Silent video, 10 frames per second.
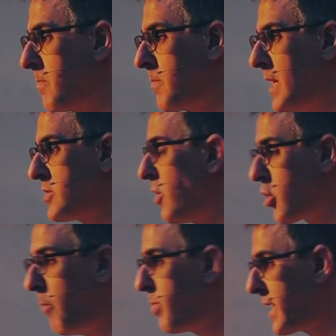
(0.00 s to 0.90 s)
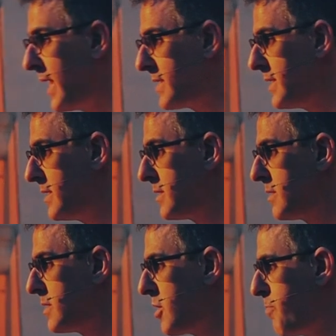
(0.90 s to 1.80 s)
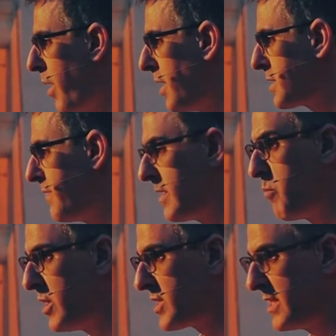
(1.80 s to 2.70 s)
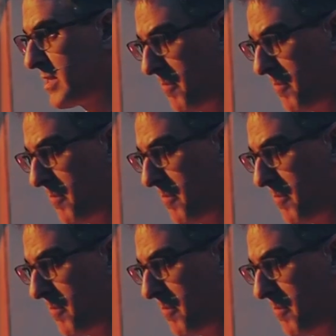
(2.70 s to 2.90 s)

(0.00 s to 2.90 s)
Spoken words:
It's not complicated. There's no part of it, in which sense, that